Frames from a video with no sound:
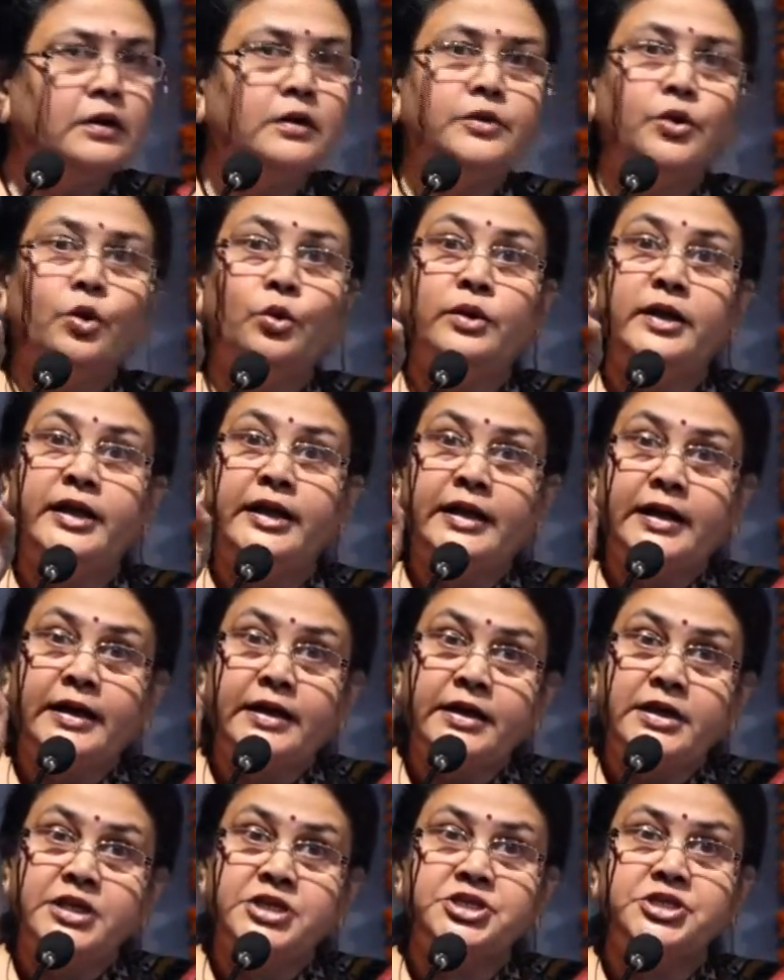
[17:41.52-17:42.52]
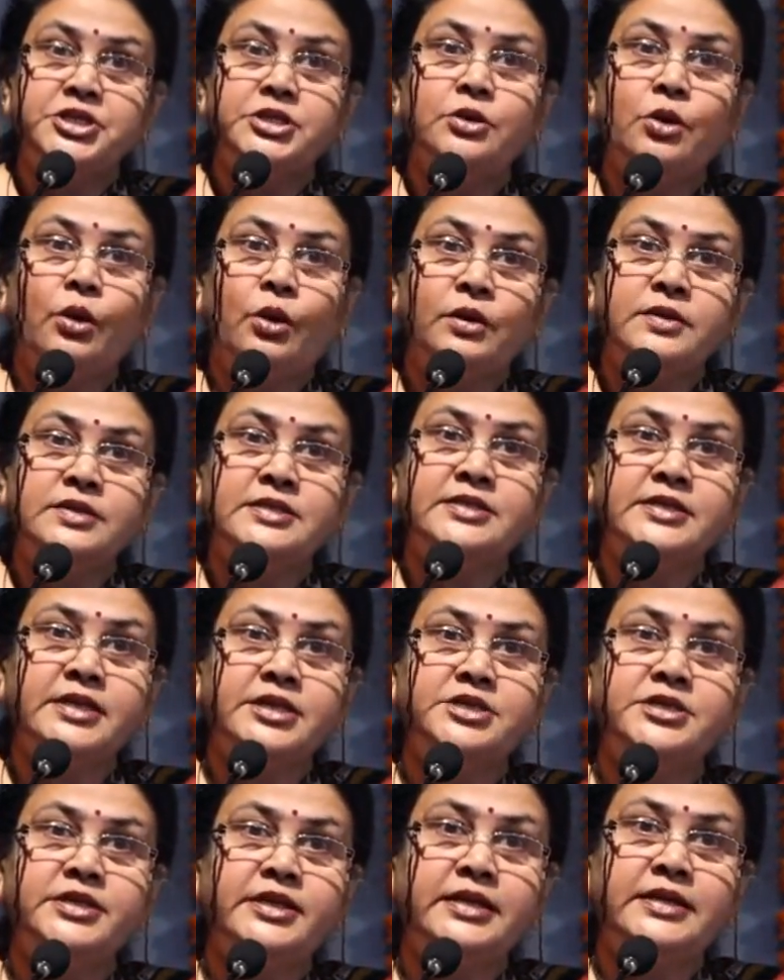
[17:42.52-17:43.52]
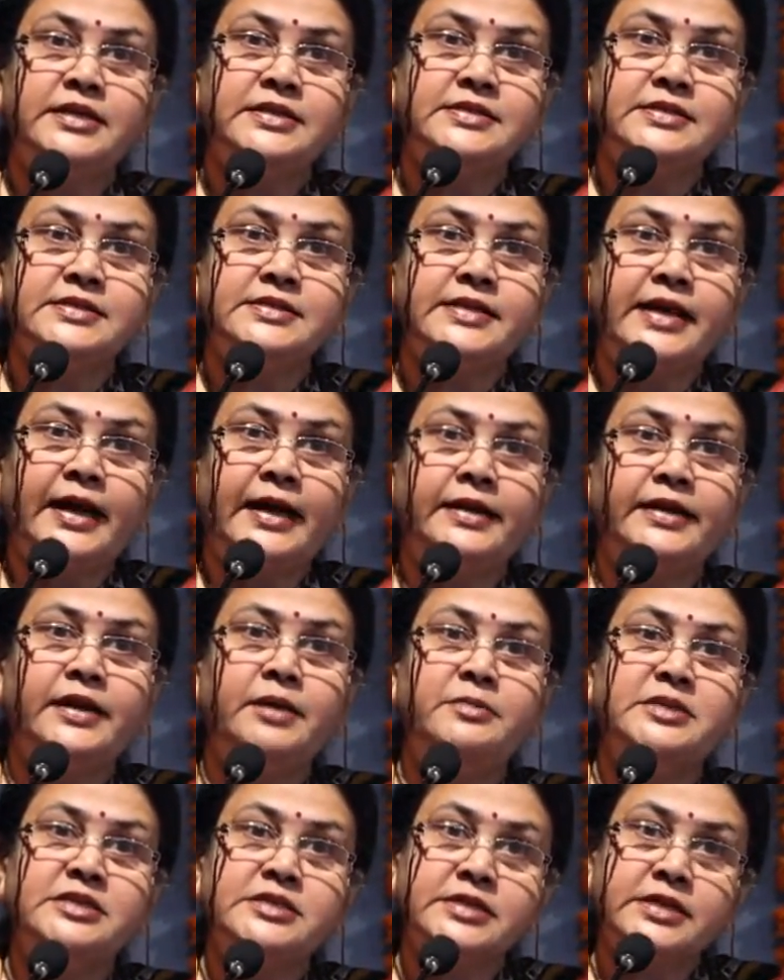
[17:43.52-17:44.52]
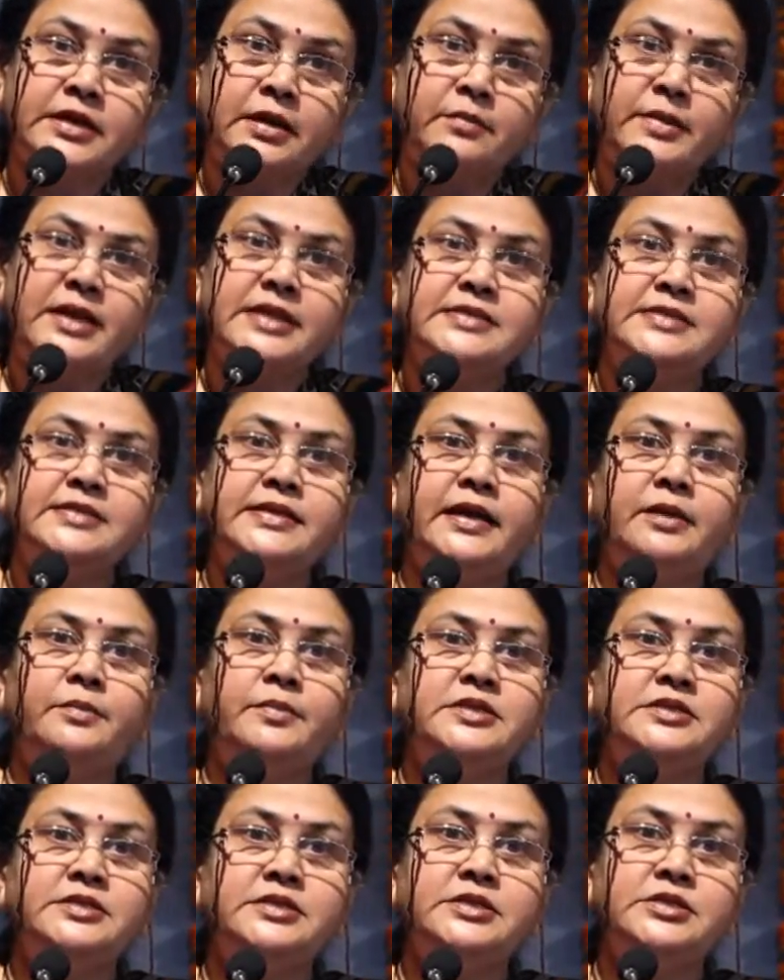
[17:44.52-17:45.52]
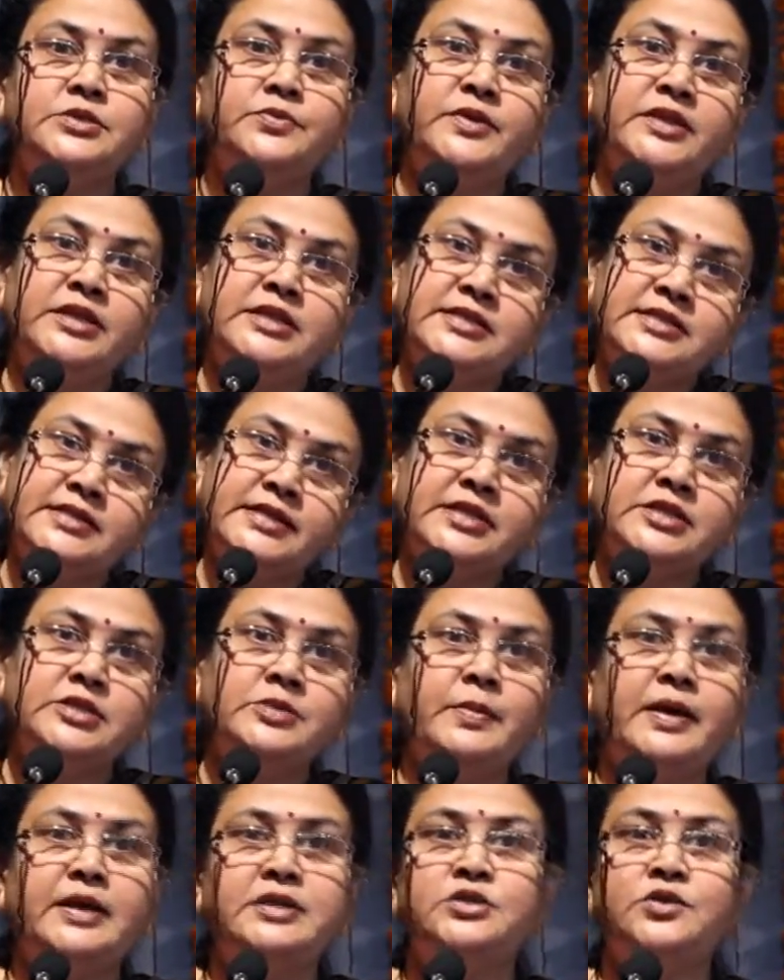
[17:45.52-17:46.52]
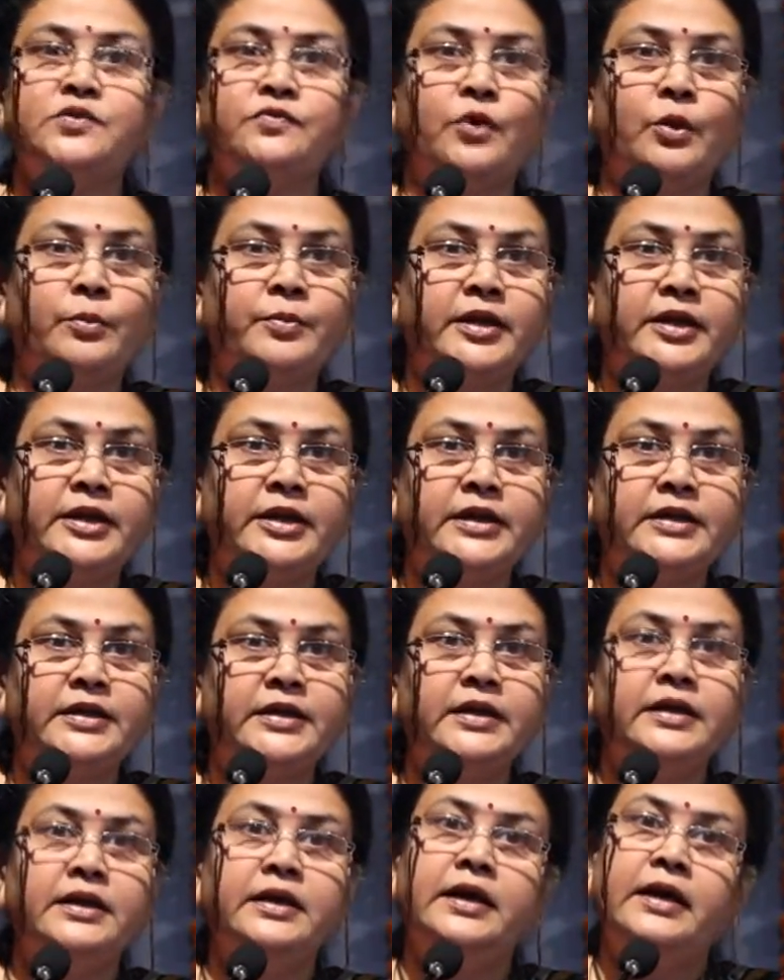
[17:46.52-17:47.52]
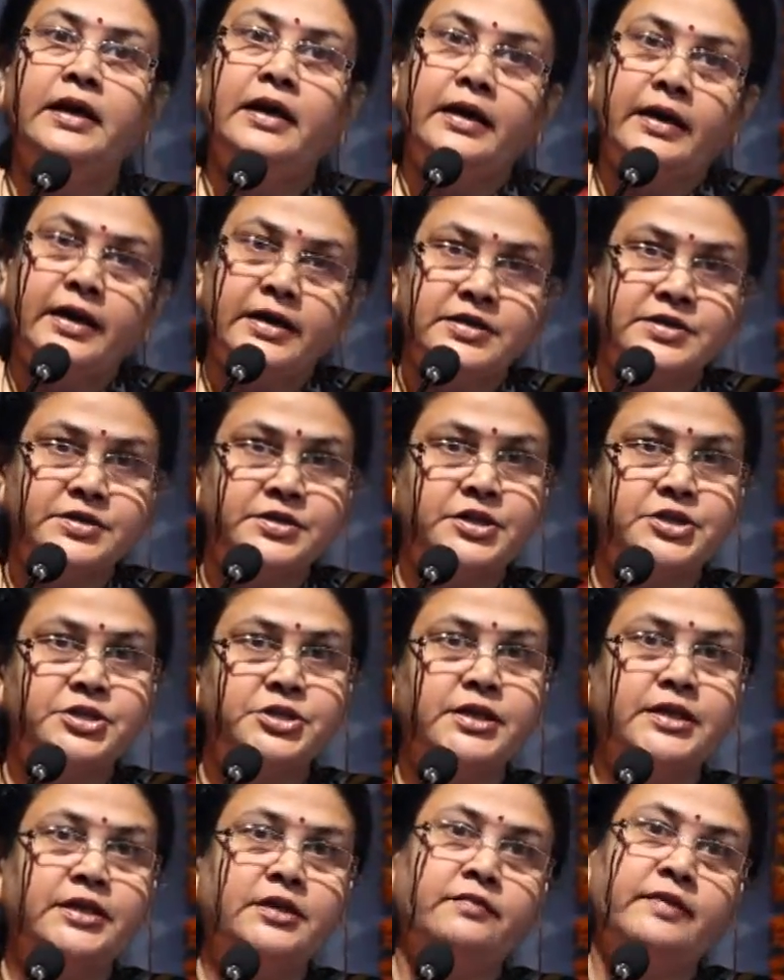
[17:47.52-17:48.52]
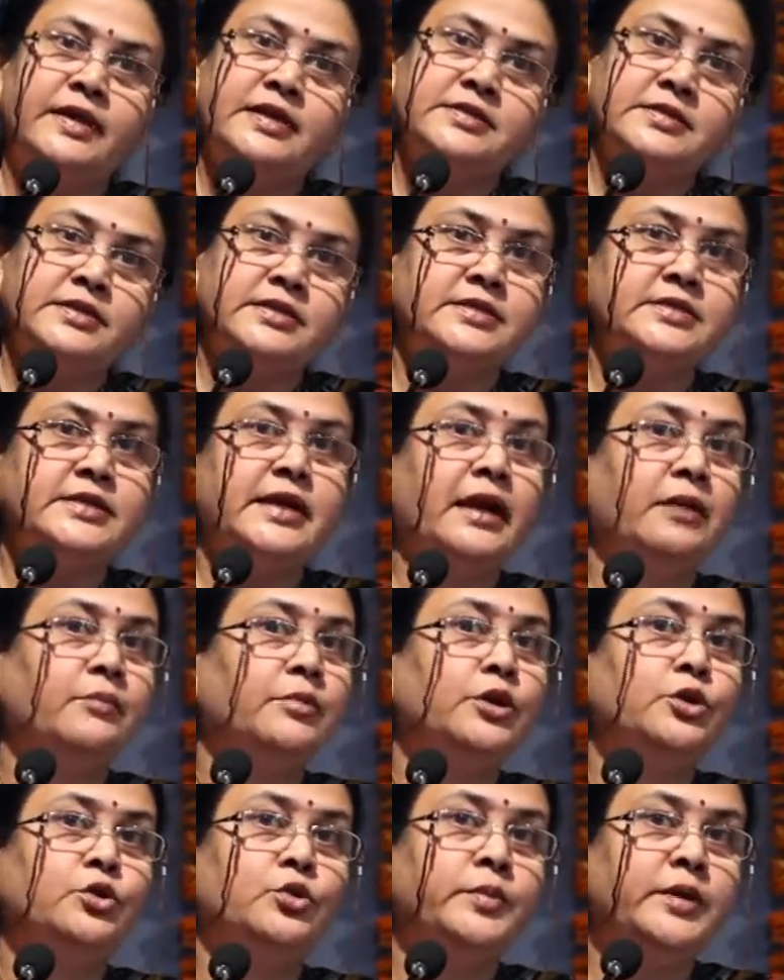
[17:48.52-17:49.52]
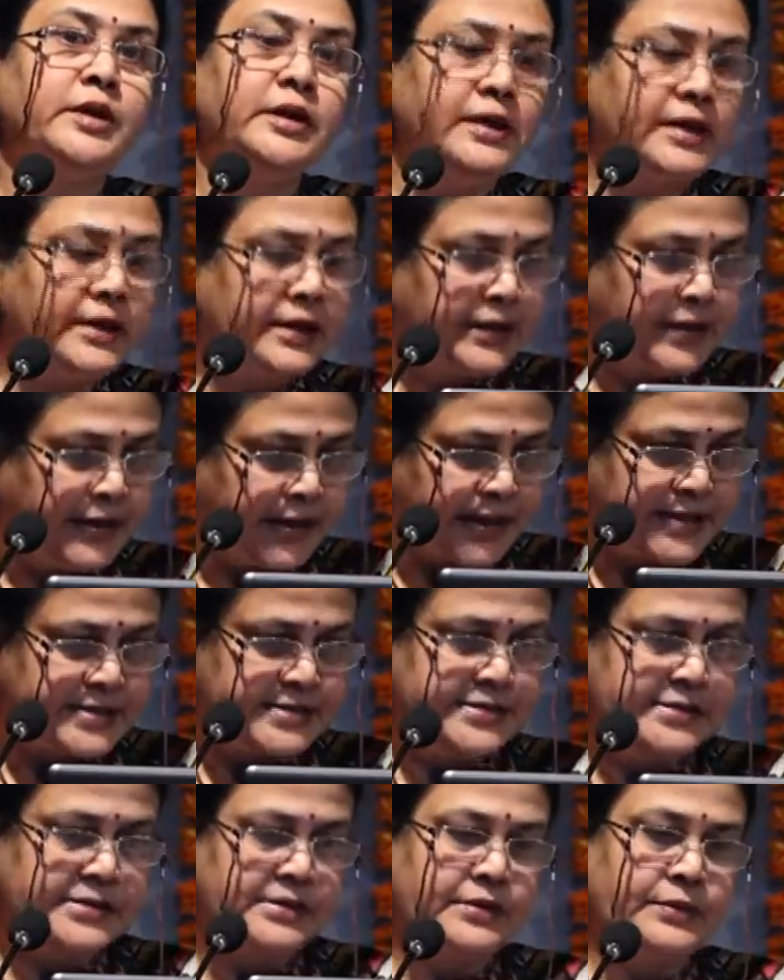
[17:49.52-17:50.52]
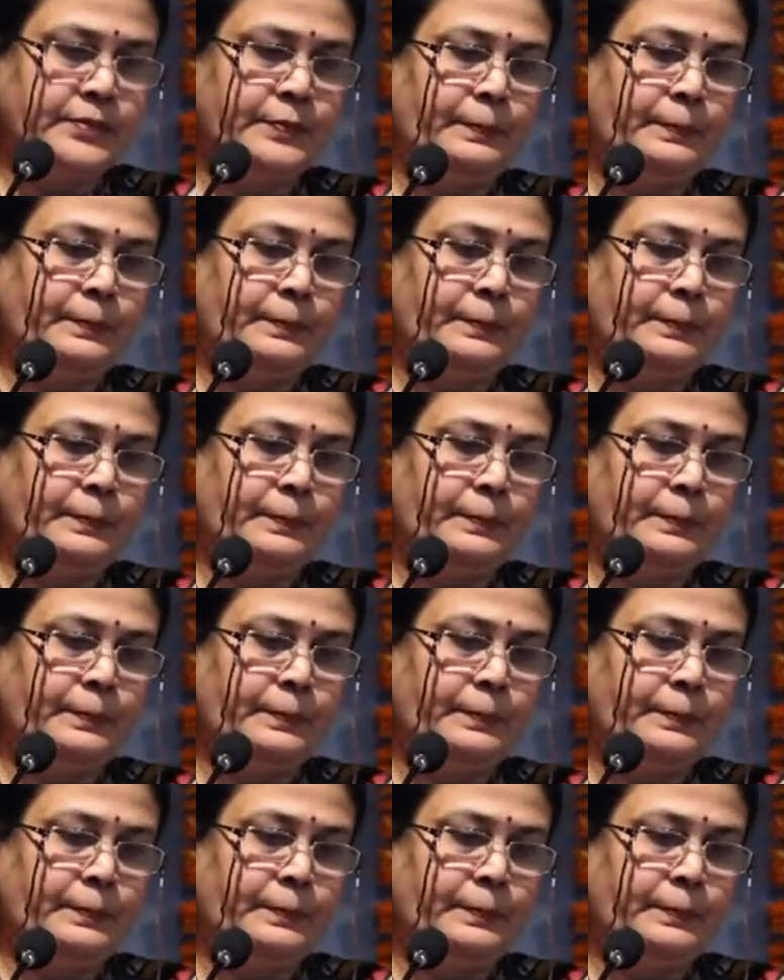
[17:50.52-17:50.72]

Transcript: The only condition on such dealers is that they must commence their business within 6 months of obtaining the registration, otherwise it is liable to be cancelled.